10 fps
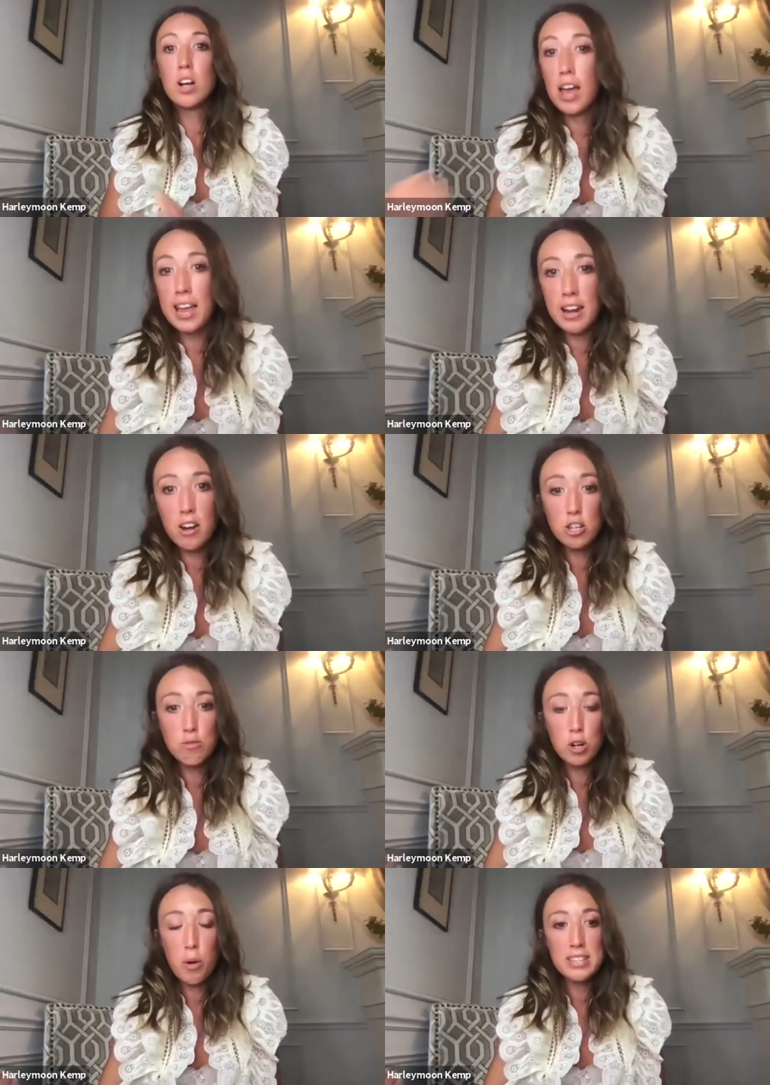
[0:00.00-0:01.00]
client has
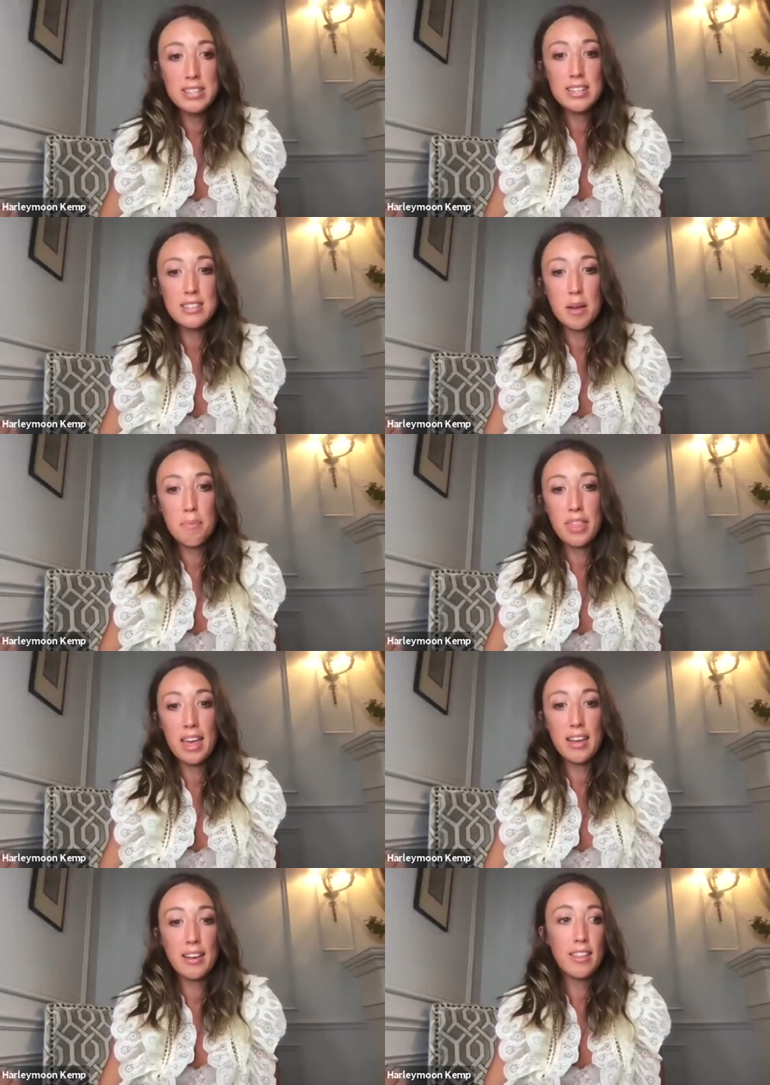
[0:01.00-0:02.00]
requested
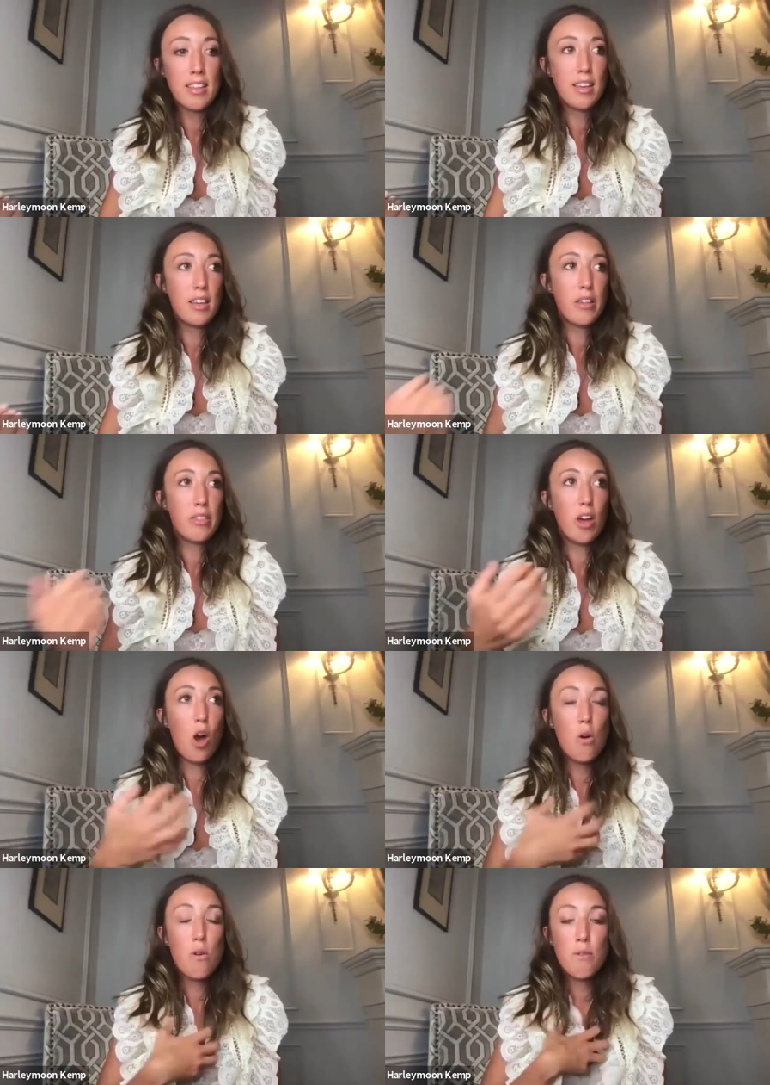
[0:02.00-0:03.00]
something, hmm. the
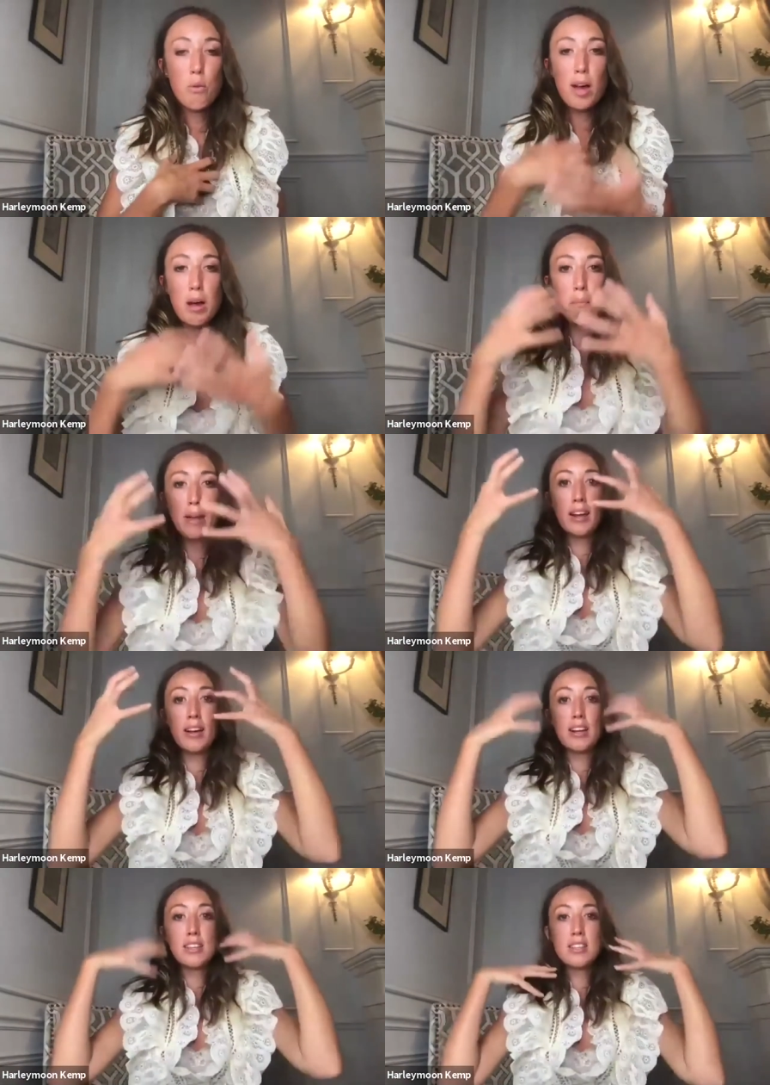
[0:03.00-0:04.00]

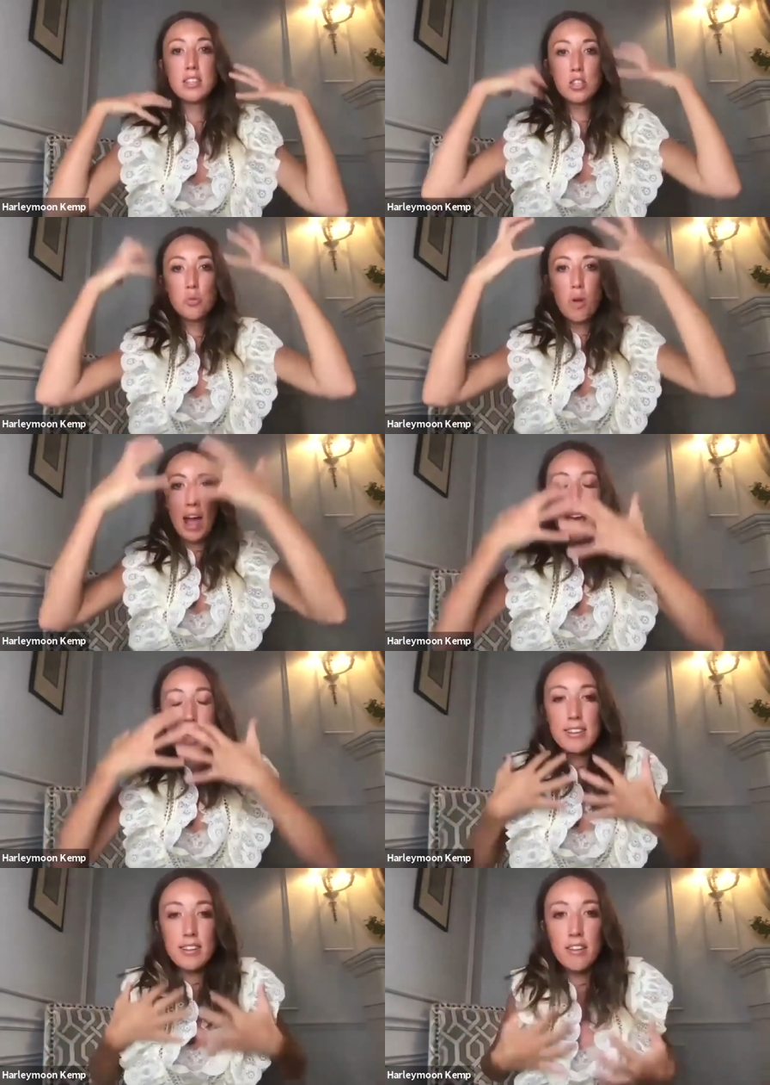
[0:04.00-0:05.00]
overwhelming
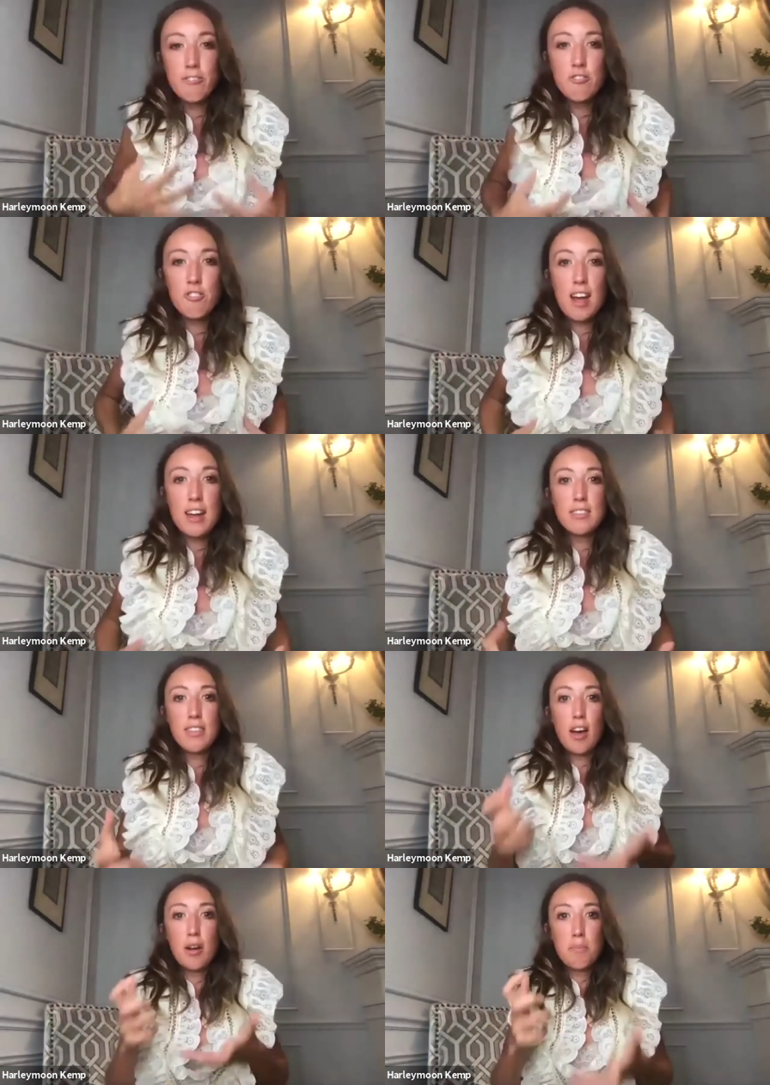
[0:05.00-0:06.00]
sweat of dread
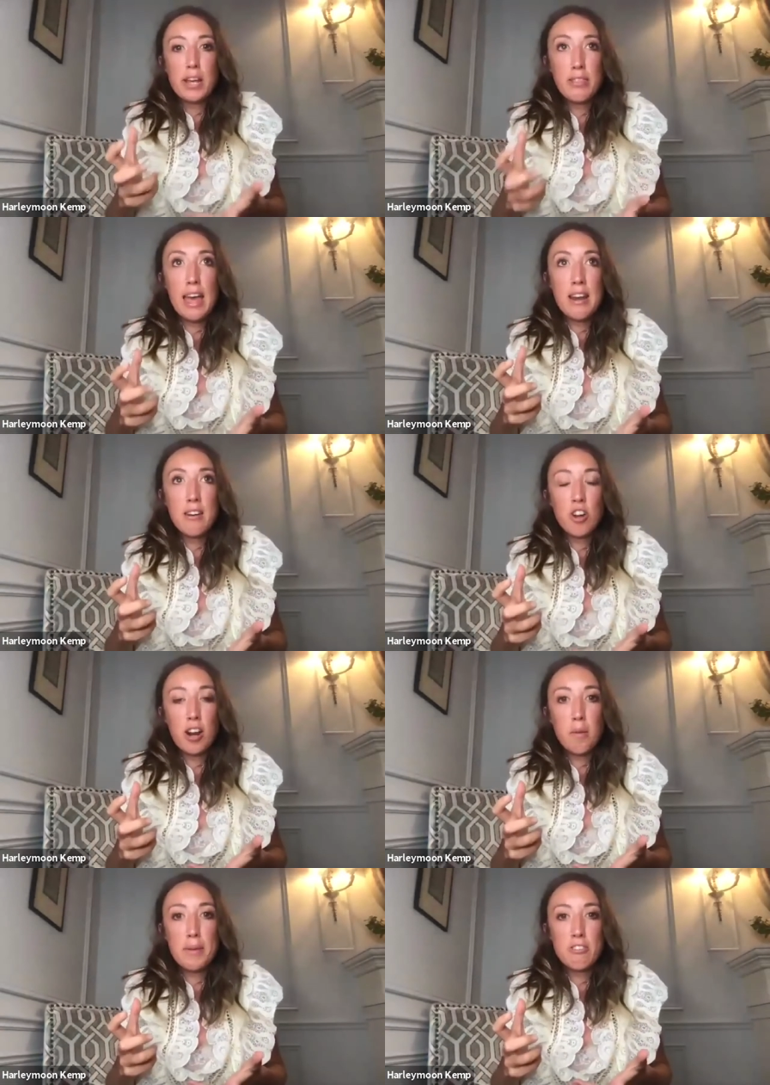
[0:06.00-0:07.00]
that I'd be then
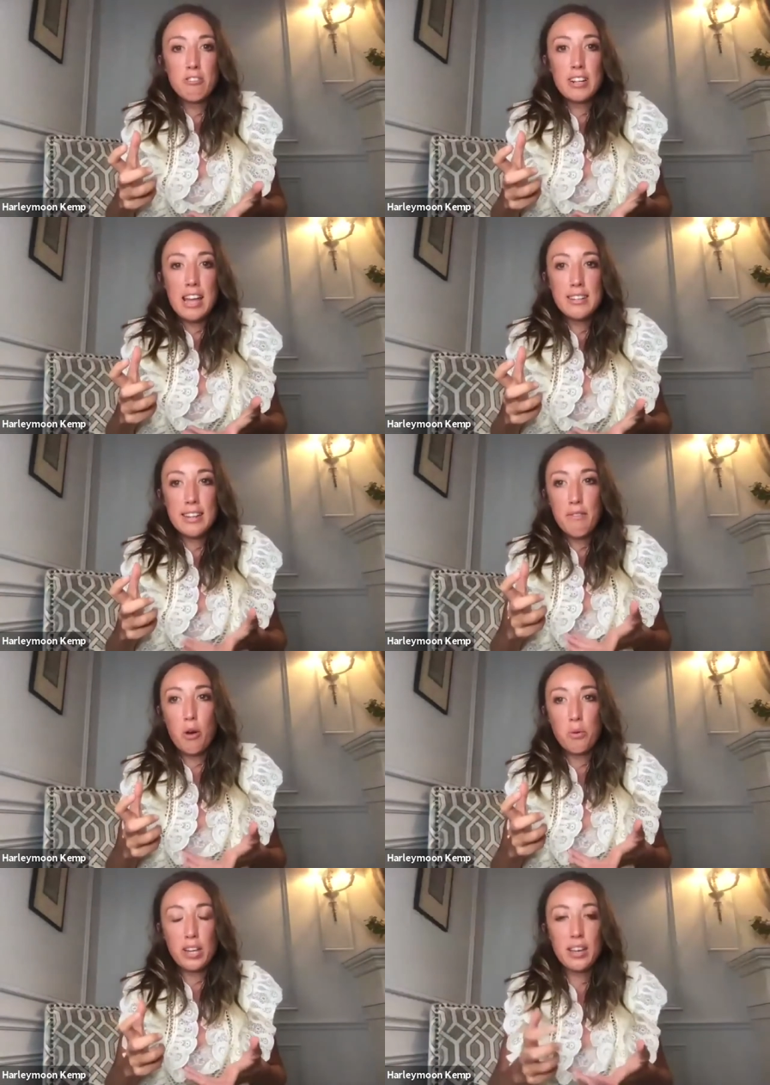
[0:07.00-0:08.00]
trying to be creative
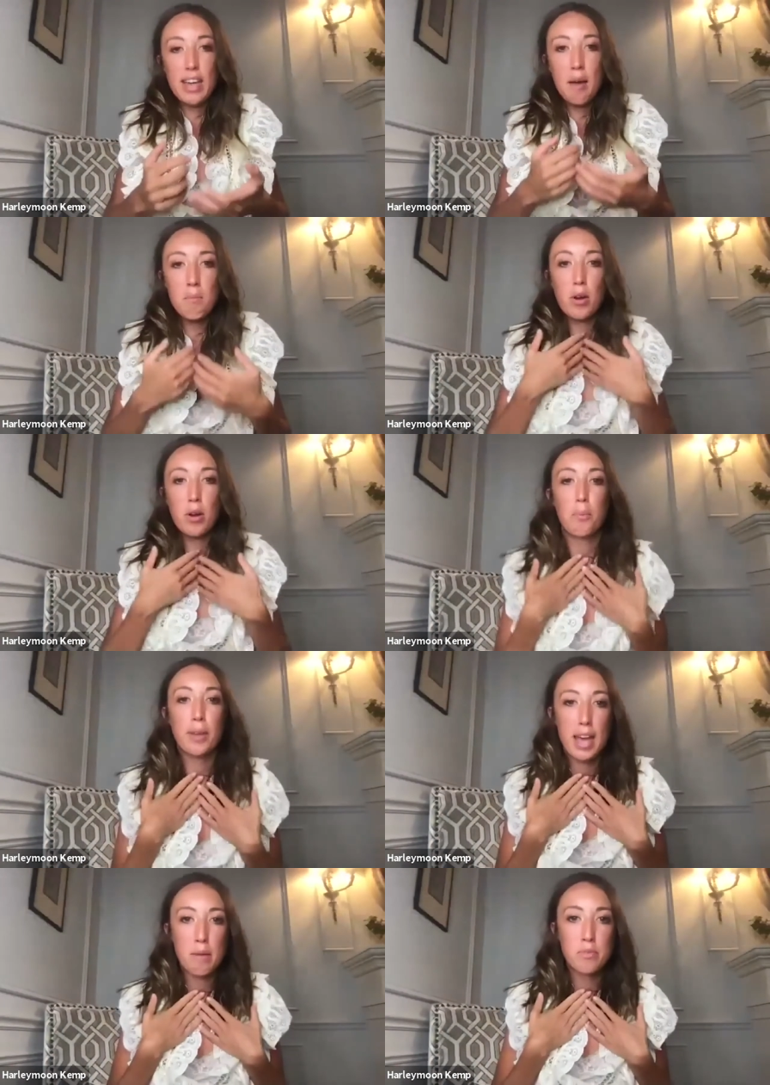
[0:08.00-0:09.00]
holding a camera
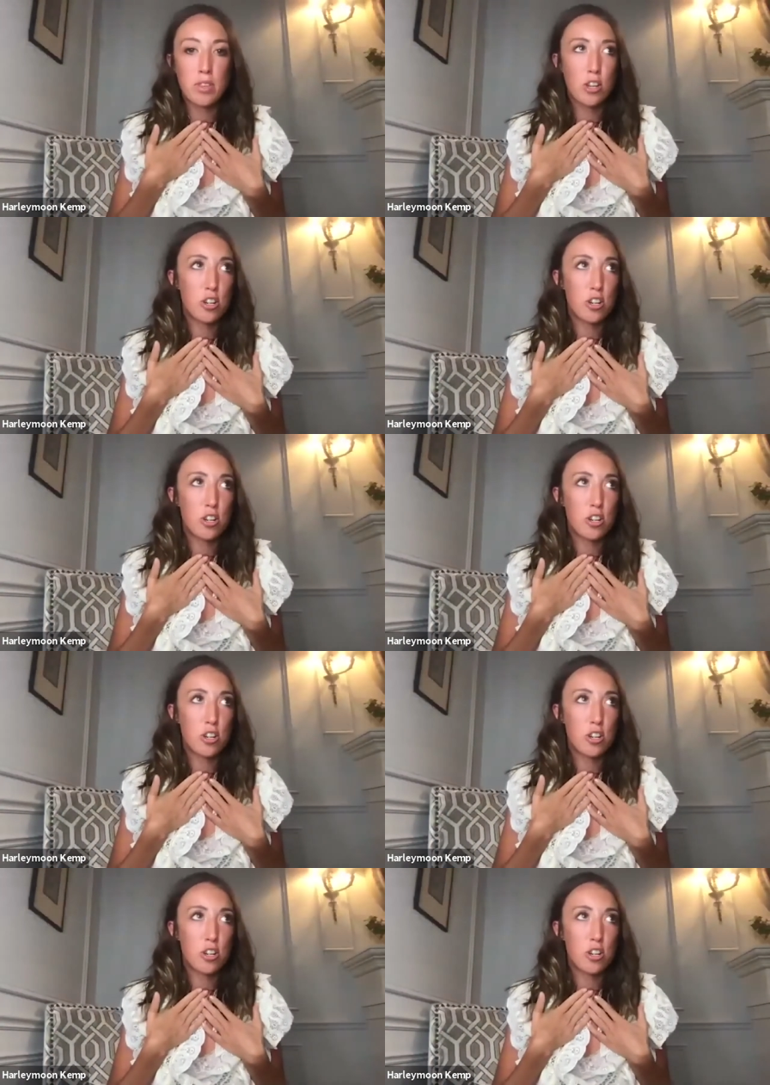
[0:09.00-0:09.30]
became